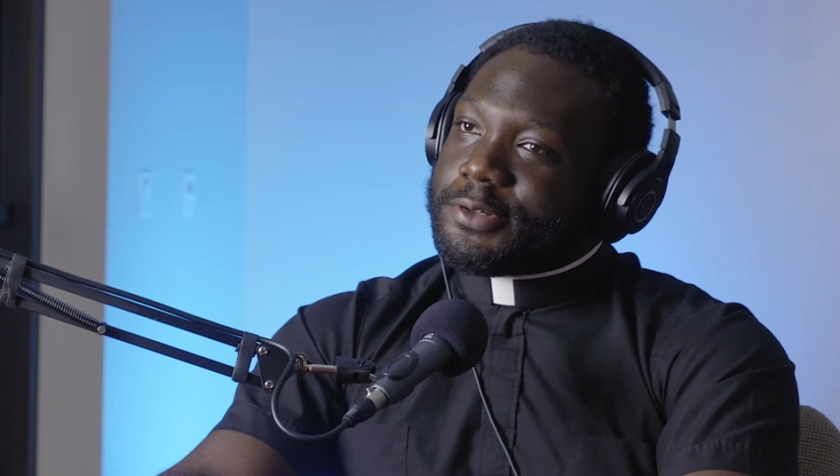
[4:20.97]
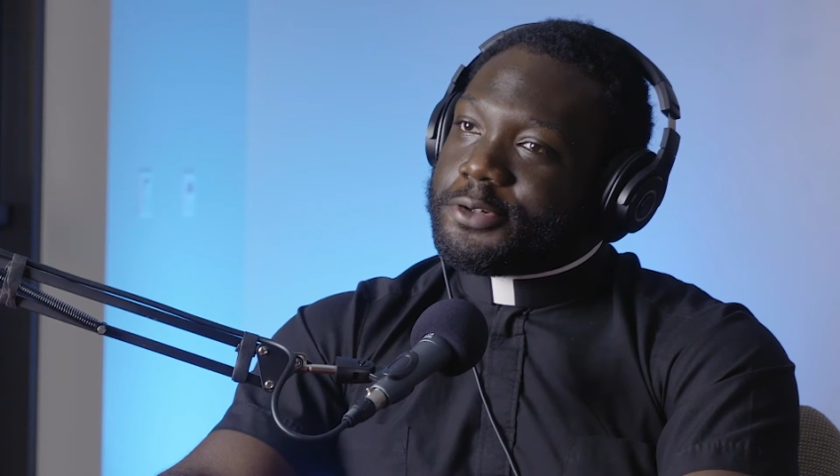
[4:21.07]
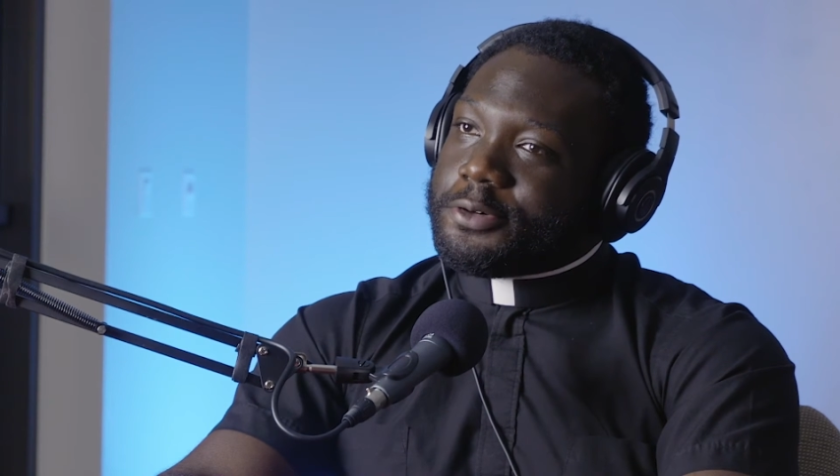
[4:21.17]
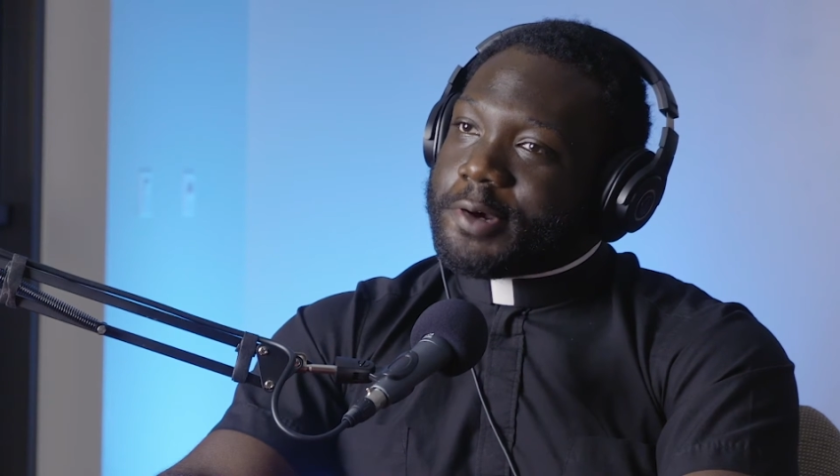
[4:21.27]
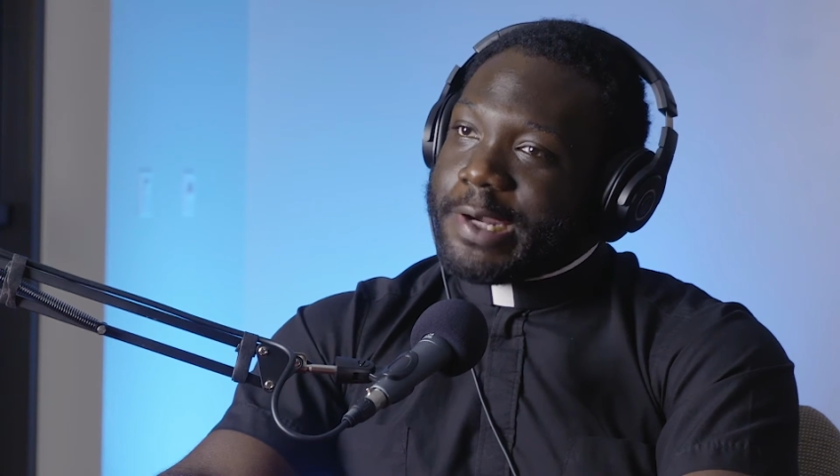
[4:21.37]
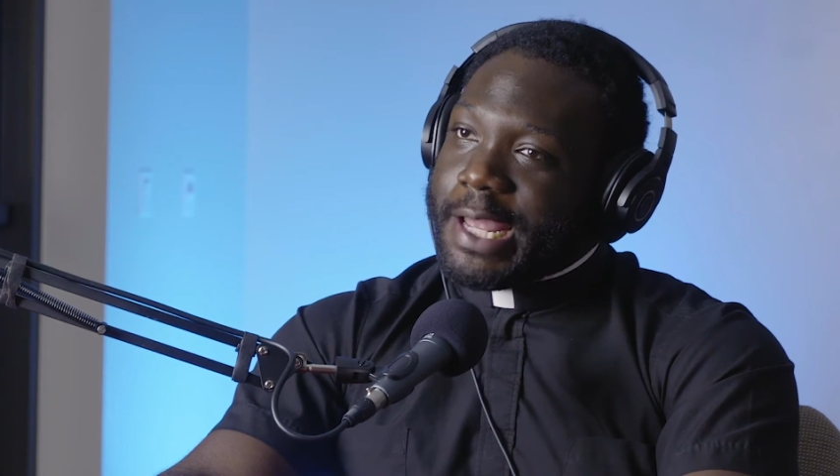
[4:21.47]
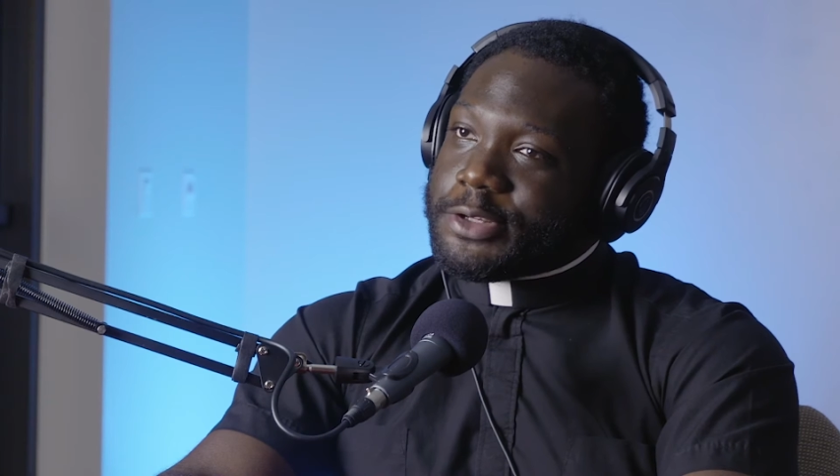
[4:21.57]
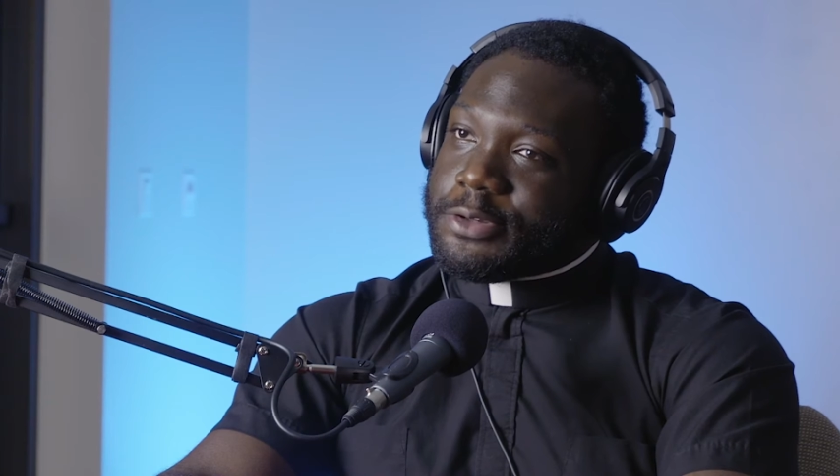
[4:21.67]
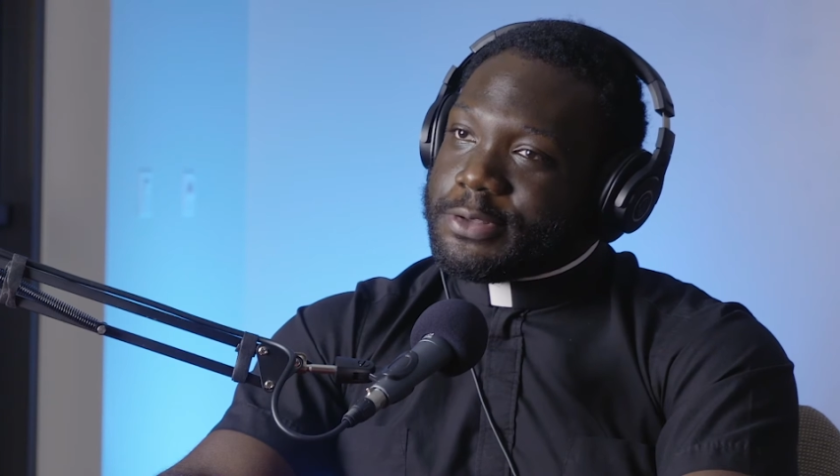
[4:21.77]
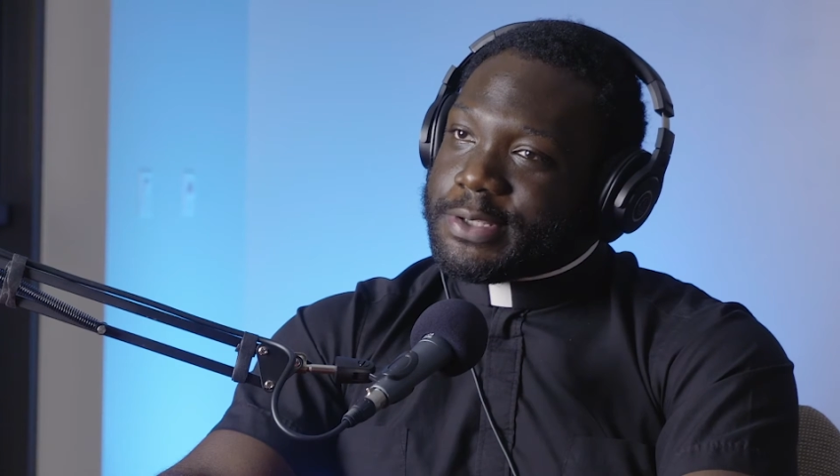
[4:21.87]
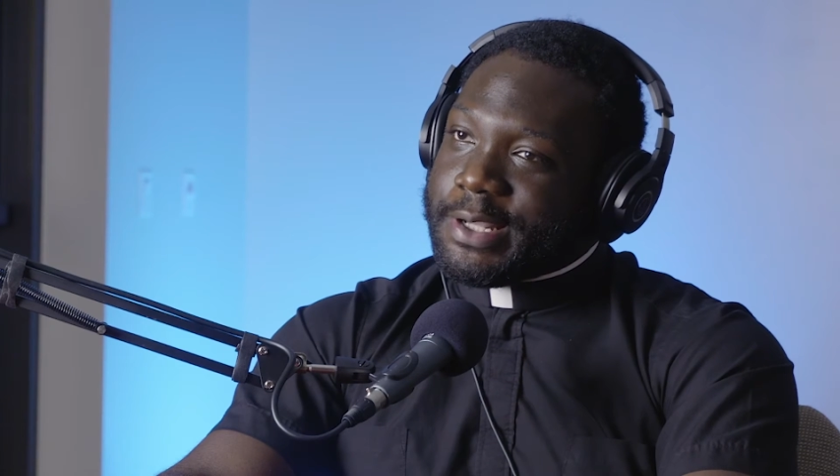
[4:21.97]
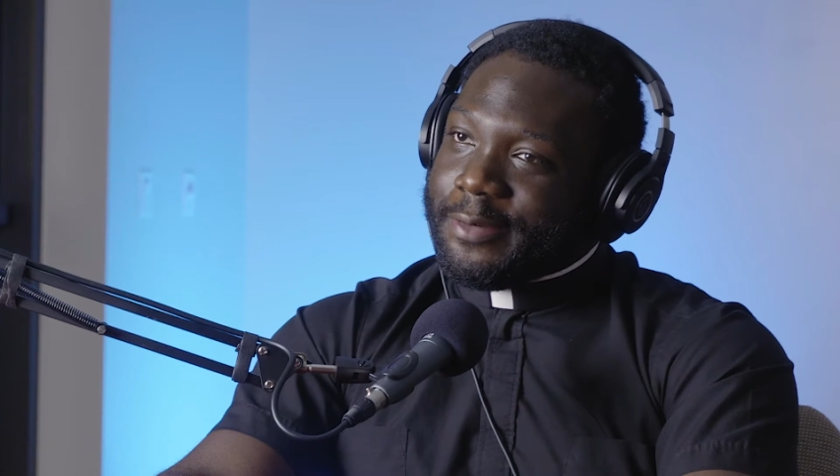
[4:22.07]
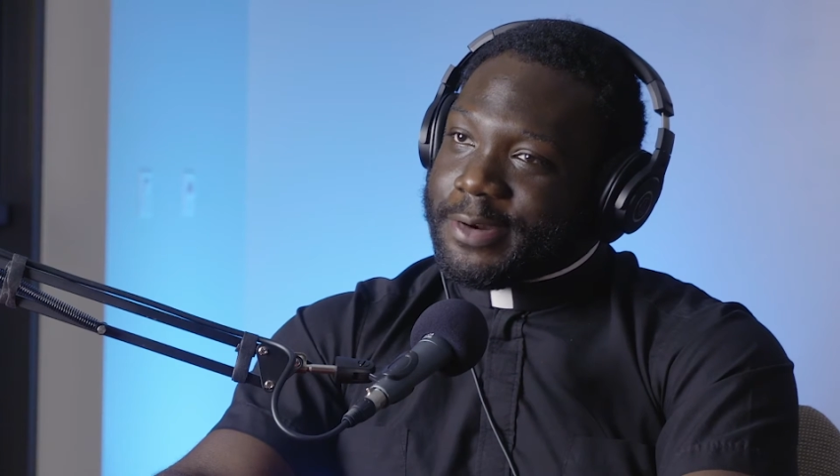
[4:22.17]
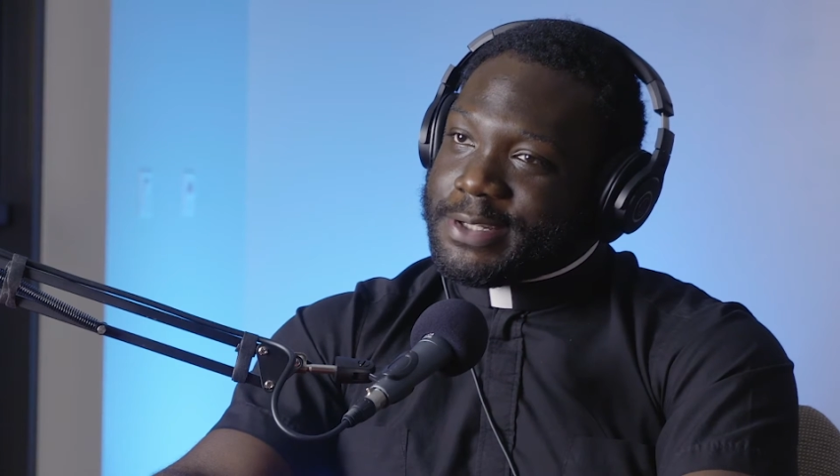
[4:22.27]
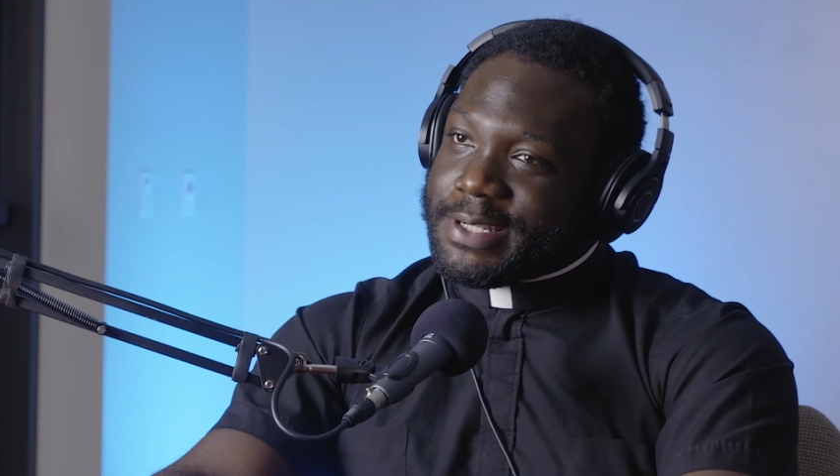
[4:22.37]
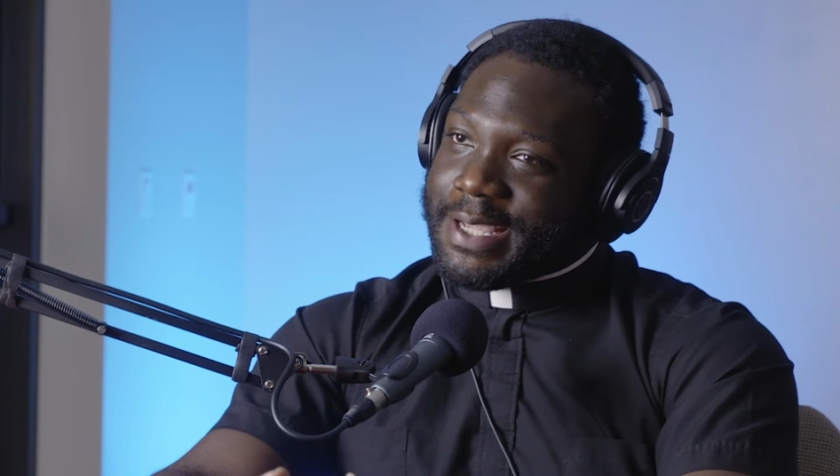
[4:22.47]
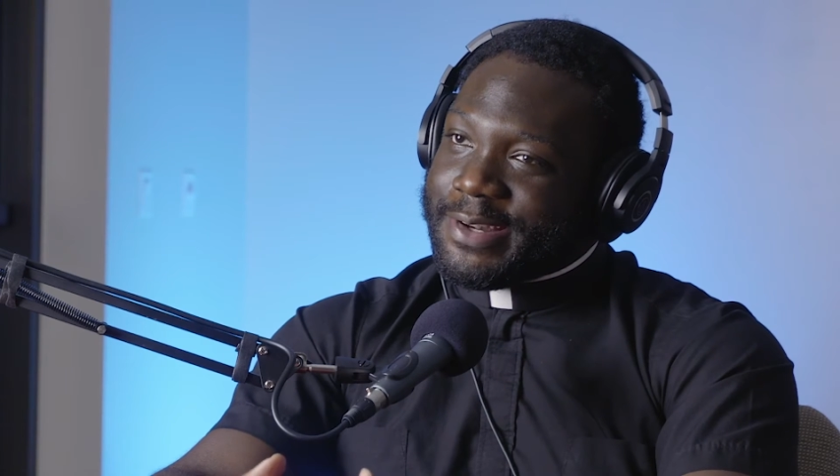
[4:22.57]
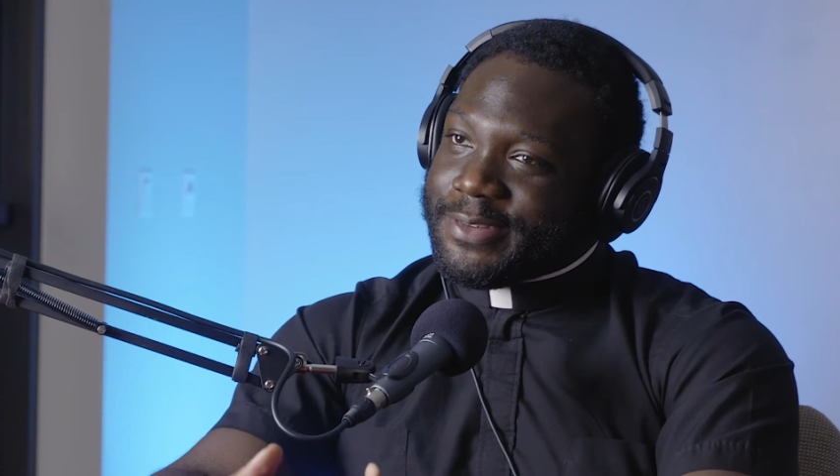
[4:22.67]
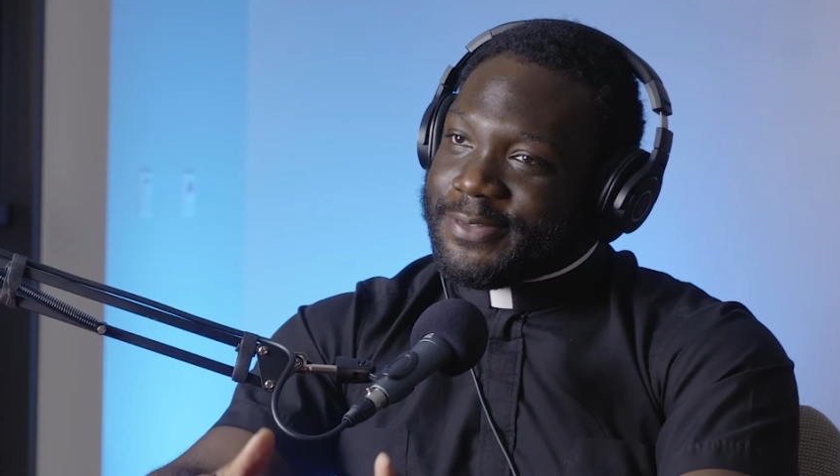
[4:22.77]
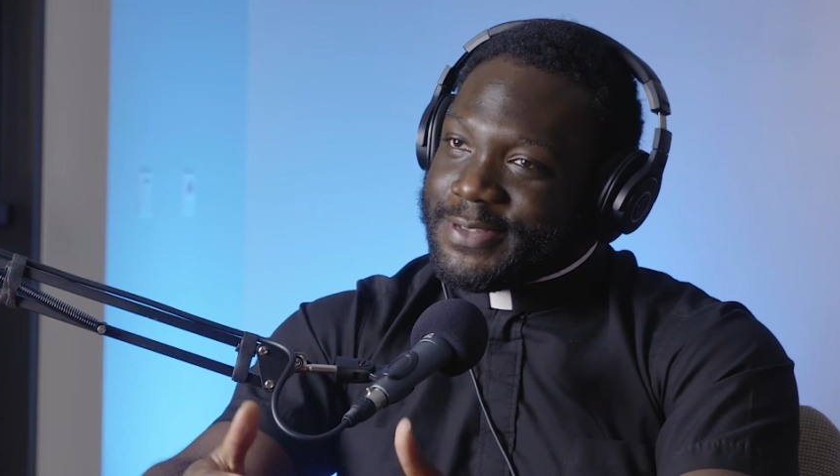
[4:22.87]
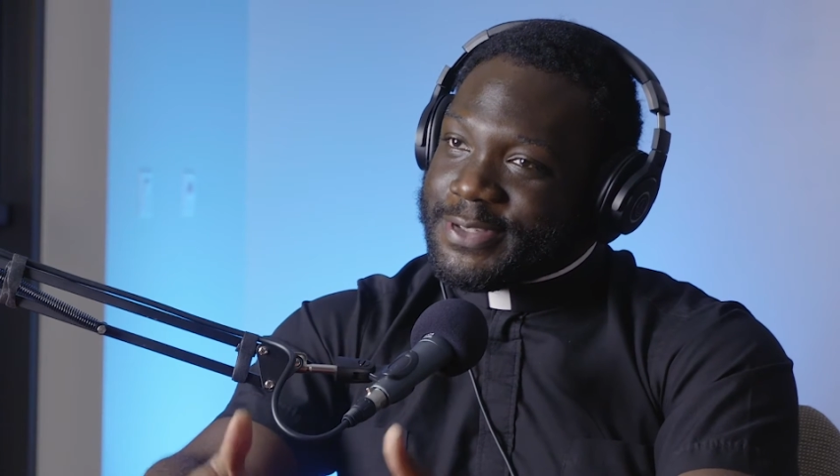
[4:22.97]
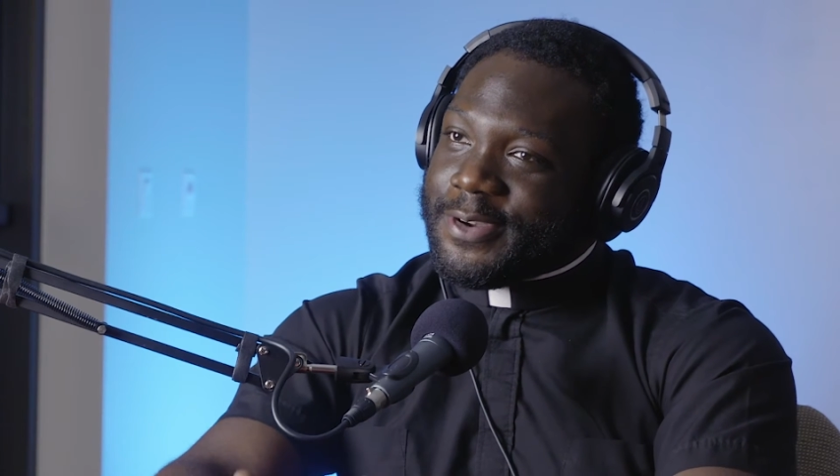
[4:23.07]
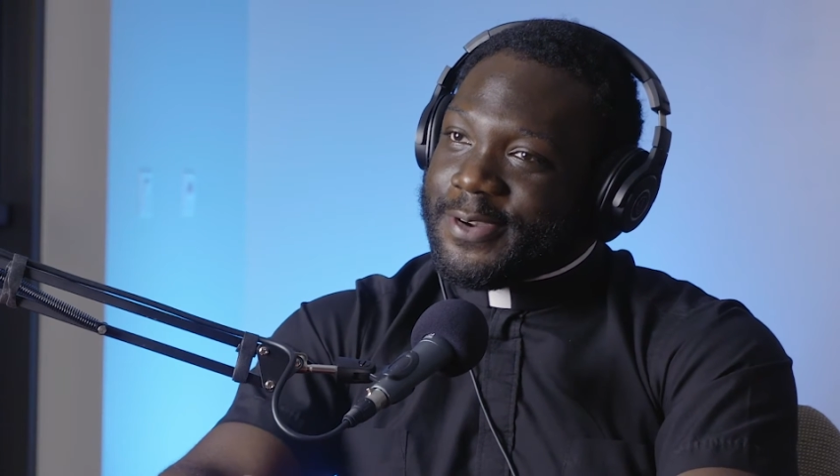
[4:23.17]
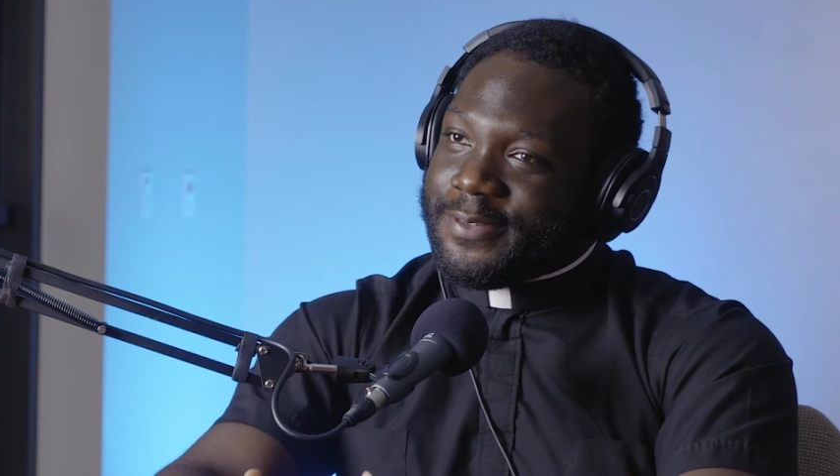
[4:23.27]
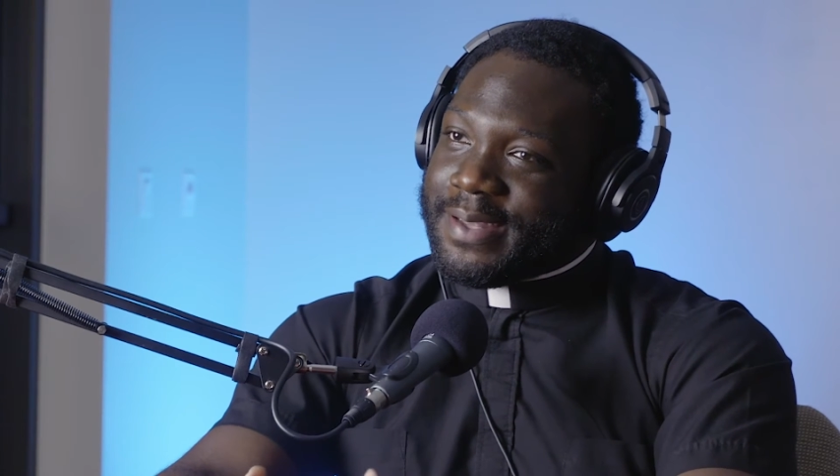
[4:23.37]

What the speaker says: true credentials in order to kind of serve.